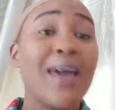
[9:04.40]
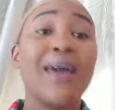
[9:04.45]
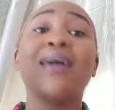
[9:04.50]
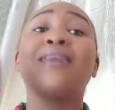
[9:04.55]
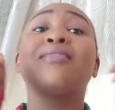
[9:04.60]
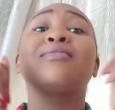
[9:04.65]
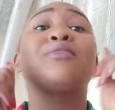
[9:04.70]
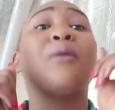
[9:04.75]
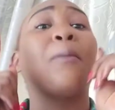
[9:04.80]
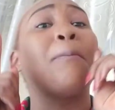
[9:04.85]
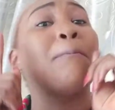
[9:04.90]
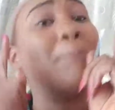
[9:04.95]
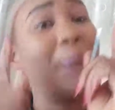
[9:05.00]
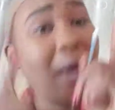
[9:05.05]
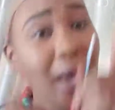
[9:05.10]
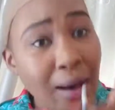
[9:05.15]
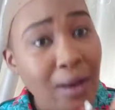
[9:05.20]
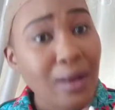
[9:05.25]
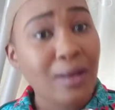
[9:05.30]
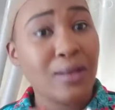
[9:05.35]
hit the
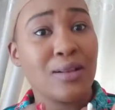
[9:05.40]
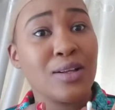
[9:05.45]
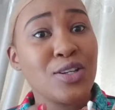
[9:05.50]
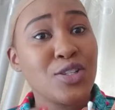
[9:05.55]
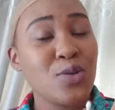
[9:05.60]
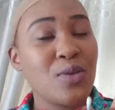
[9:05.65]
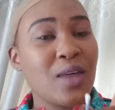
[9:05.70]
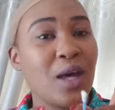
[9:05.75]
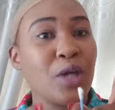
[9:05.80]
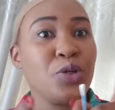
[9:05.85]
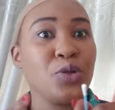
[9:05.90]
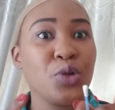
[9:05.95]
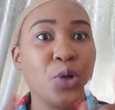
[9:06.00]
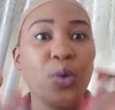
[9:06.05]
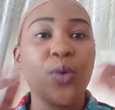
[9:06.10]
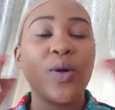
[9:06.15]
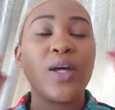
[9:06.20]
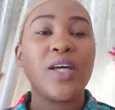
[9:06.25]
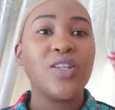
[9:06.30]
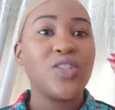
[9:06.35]
bell so that you
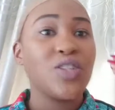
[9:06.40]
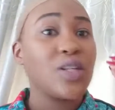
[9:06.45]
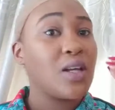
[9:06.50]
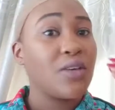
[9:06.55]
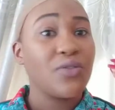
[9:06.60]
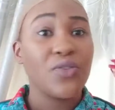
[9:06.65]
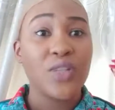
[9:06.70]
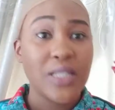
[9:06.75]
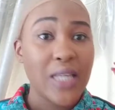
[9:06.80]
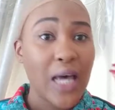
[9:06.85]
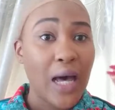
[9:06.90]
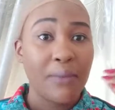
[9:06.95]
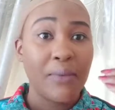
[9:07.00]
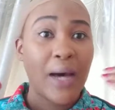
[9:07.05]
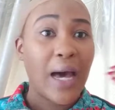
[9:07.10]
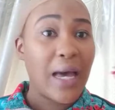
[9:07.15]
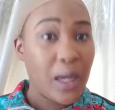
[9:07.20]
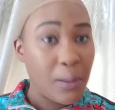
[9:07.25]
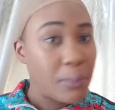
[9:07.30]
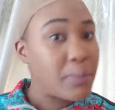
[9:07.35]
know each and every time
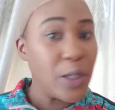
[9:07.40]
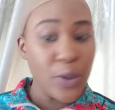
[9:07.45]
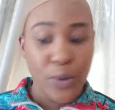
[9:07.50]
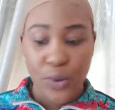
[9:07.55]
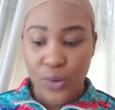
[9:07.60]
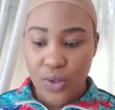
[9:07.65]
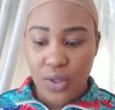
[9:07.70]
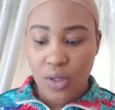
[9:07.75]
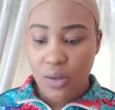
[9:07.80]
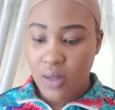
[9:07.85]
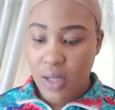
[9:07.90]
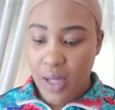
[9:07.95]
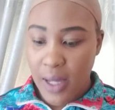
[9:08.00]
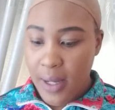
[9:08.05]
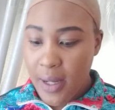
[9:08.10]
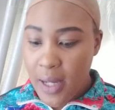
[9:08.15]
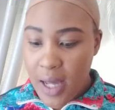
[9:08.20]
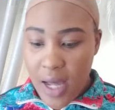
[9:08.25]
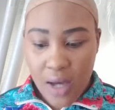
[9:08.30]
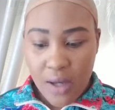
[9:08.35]
I upload,
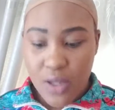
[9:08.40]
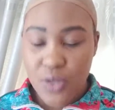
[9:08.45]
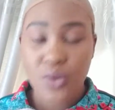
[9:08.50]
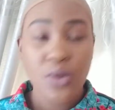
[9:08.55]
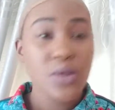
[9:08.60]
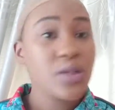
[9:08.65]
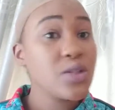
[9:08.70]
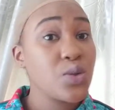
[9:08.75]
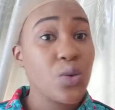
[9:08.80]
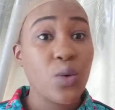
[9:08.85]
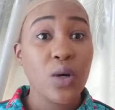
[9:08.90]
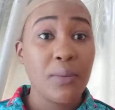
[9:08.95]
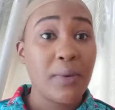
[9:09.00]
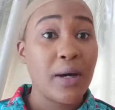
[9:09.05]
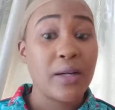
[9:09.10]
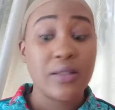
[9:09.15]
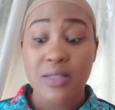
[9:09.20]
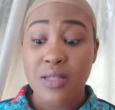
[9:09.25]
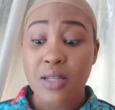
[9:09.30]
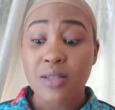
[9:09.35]
okay? Because we're going to talk
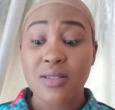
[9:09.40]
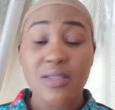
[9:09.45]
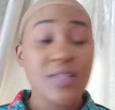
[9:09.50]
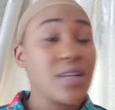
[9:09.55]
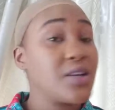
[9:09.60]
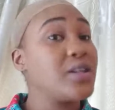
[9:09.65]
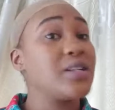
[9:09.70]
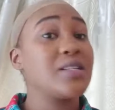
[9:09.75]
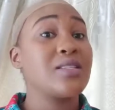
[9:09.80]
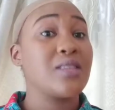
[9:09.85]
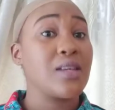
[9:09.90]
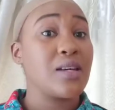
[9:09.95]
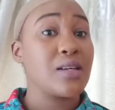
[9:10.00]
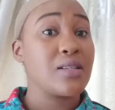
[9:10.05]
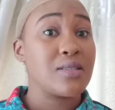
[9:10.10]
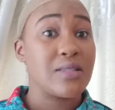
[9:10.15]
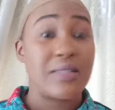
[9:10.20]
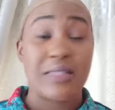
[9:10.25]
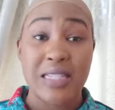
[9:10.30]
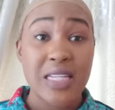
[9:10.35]
about serious
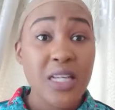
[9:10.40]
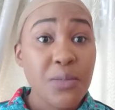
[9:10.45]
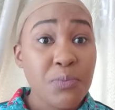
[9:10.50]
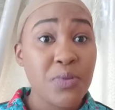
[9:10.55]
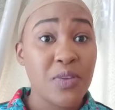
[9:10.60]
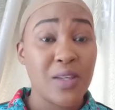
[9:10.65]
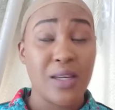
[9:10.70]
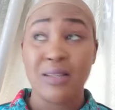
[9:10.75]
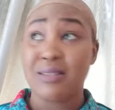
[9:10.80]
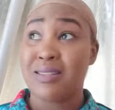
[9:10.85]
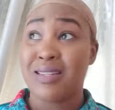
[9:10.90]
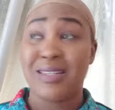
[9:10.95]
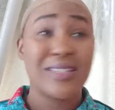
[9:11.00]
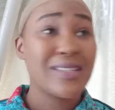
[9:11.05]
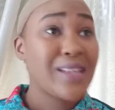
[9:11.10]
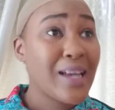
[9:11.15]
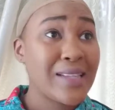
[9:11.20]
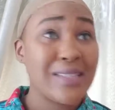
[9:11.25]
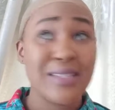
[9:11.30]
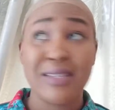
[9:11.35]
things, deep things,
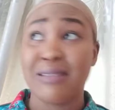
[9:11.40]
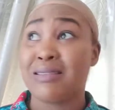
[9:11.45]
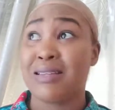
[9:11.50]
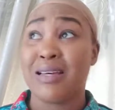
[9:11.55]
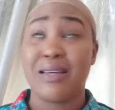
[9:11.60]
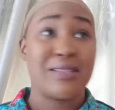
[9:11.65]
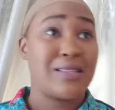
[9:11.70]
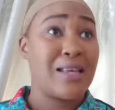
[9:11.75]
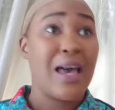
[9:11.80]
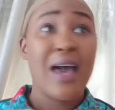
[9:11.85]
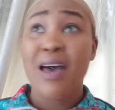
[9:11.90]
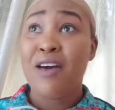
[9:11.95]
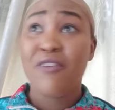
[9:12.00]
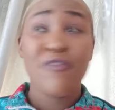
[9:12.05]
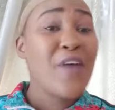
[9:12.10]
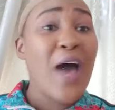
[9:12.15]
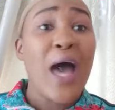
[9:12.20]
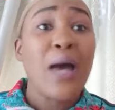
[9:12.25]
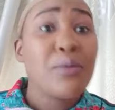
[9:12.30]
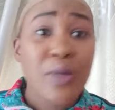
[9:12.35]
exciting things,
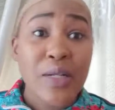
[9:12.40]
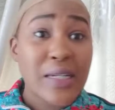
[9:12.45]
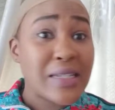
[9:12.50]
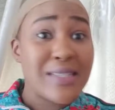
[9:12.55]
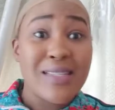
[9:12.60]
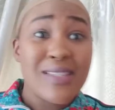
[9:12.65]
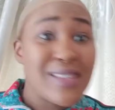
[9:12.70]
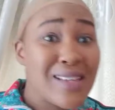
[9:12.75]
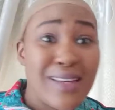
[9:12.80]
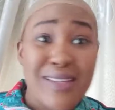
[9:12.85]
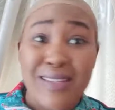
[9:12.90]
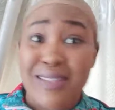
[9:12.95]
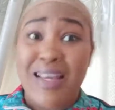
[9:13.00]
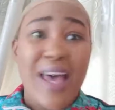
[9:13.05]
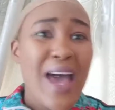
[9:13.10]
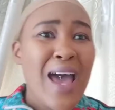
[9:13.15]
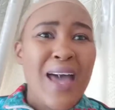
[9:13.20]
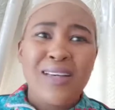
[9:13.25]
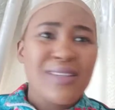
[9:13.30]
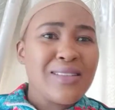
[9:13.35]
fabulous things.
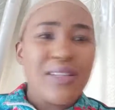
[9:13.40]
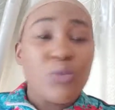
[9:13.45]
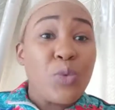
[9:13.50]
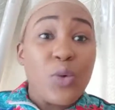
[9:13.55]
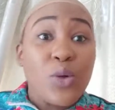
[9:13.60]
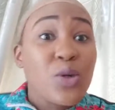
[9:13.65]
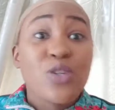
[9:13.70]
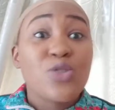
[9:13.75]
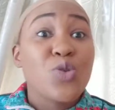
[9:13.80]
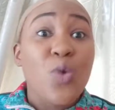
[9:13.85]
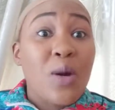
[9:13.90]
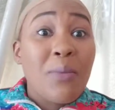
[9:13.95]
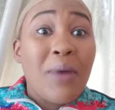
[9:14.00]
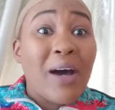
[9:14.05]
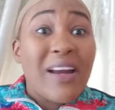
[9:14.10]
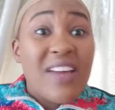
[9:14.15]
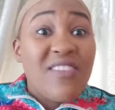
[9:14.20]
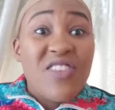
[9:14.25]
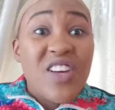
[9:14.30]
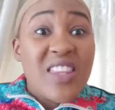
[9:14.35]
We're going to talk
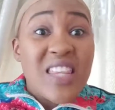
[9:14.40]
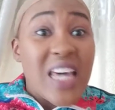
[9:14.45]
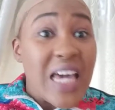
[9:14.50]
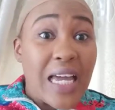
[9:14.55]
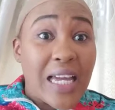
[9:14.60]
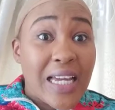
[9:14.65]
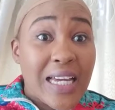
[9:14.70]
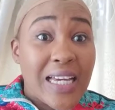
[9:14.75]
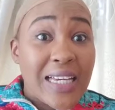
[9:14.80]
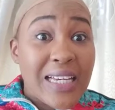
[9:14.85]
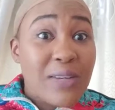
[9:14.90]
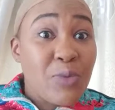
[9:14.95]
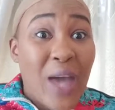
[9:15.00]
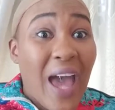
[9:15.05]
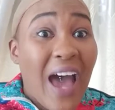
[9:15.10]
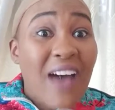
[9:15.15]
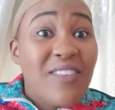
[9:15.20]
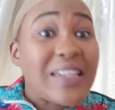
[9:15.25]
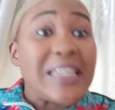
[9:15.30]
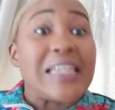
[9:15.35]
about everything. We
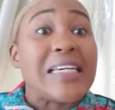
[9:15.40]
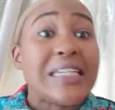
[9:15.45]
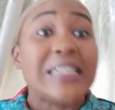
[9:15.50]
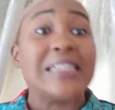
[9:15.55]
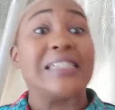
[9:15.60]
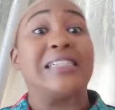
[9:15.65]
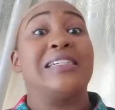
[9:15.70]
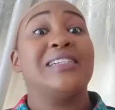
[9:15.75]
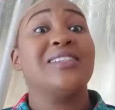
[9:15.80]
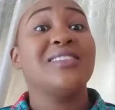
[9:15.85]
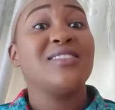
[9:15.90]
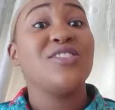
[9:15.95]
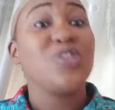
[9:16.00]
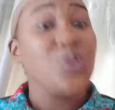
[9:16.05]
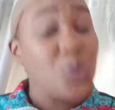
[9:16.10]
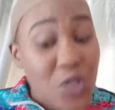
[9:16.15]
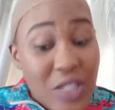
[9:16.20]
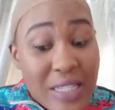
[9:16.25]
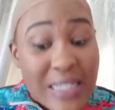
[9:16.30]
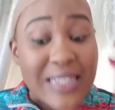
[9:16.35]
have it here.
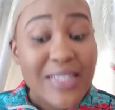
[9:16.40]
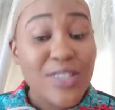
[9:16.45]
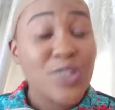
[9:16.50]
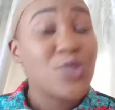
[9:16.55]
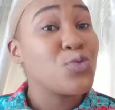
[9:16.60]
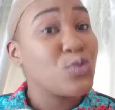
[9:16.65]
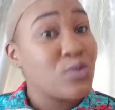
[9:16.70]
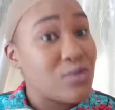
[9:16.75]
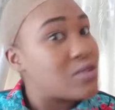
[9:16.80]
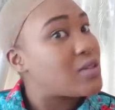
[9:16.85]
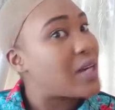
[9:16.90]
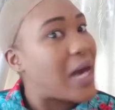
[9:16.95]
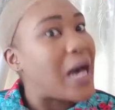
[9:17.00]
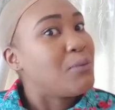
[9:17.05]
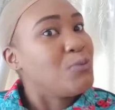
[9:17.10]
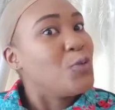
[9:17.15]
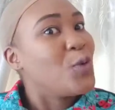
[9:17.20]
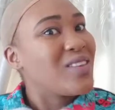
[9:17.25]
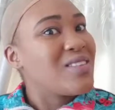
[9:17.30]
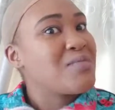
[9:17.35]
You just need to
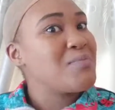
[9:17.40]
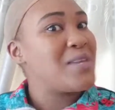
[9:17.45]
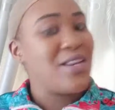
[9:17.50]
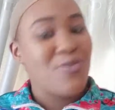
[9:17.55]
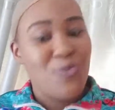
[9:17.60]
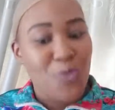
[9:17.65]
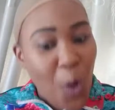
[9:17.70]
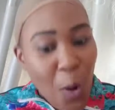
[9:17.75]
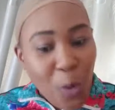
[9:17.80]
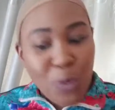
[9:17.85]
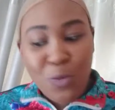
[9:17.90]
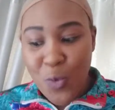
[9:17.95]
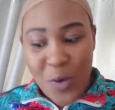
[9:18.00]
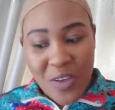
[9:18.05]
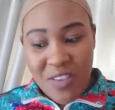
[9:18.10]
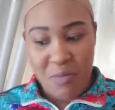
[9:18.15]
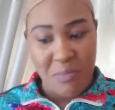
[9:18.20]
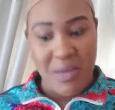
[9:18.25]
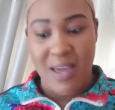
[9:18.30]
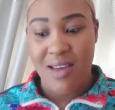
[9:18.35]
come with me, roll
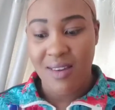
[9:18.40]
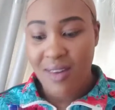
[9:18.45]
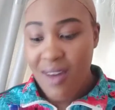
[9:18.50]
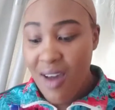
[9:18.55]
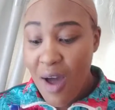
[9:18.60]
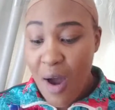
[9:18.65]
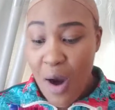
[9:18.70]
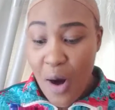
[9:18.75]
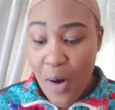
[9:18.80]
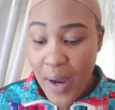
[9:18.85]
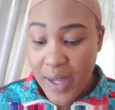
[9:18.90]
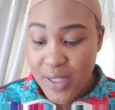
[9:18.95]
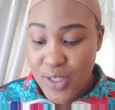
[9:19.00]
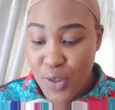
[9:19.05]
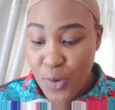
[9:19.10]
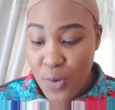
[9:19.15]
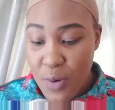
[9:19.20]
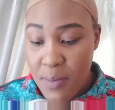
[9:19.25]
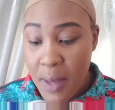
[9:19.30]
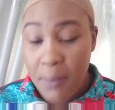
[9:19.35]
with me. All right,
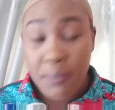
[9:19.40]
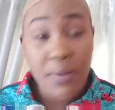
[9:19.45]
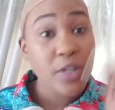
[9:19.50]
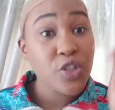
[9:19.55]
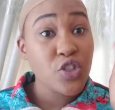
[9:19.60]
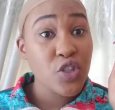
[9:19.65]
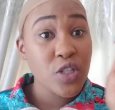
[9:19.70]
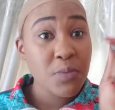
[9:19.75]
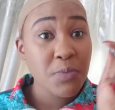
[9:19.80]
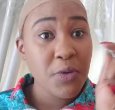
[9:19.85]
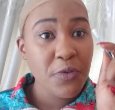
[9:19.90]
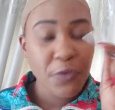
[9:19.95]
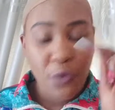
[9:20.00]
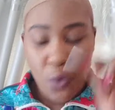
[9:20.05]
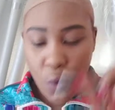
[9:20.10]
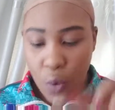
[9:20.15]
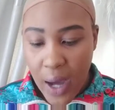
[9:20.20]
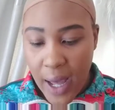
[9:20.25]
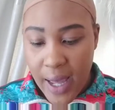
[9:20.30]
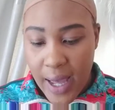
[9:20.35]
so remember, just
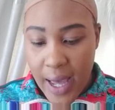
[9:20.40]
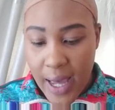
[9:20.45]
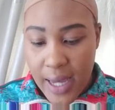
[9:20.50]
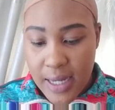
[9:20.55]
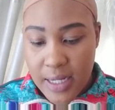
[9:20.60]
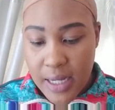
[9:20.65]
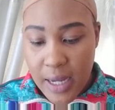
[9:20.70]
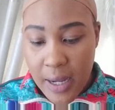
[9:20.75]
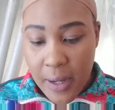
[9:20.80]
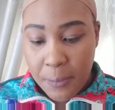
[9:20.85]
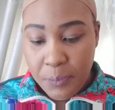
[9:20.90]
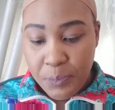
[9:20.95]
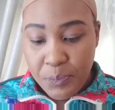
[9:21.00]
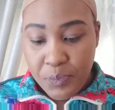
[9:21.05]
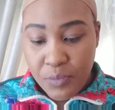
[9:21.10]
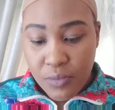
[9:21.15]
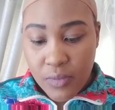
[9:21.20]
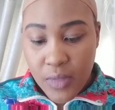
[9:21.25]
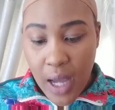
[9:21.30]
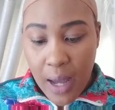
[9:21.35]
before I add
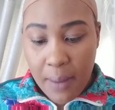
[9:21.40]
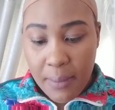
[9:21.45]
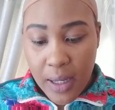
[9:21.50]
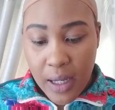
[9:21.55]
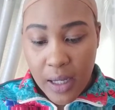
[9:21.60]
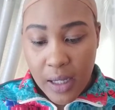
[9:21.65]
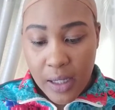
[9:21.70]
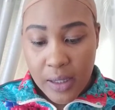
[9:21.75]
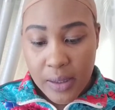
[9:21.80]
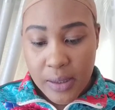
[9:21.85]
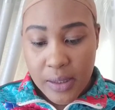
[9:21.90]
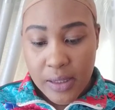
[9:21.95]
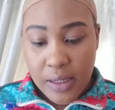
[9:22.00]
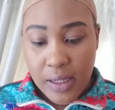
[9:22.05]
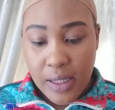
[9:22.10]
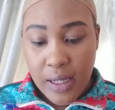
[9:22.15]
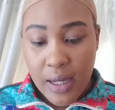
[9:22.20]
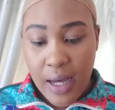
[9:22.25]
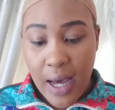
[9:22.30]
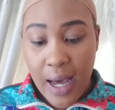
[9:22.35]
my
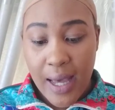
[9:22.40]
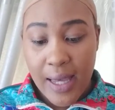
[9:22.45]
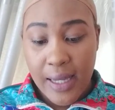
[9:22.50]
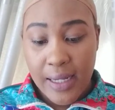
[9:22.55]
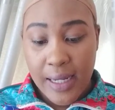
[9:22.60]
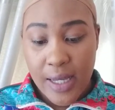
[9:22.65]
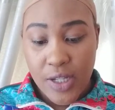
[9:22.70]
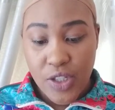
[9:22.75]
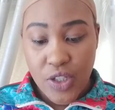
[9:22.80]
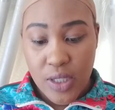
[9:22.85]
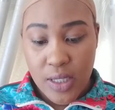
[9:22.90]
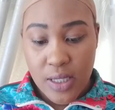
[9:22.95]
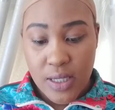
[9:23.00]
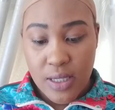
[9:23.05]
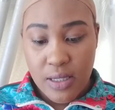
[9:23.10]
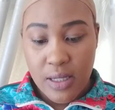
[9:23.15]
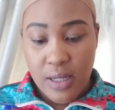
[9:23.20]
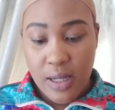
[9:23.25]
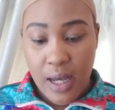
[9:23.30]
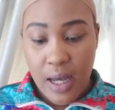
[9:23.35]

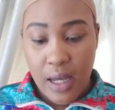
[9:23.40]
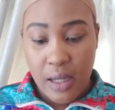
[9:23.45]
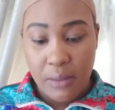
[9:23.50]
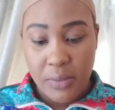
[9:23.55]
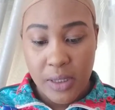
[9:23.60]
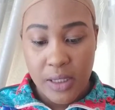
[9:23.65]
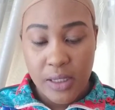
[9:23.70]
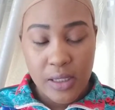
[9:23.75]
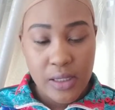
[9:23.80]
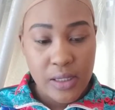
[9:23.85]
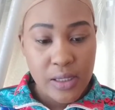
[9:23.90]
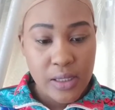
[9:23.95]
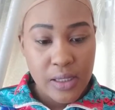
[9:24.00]
eyelashes, Ani,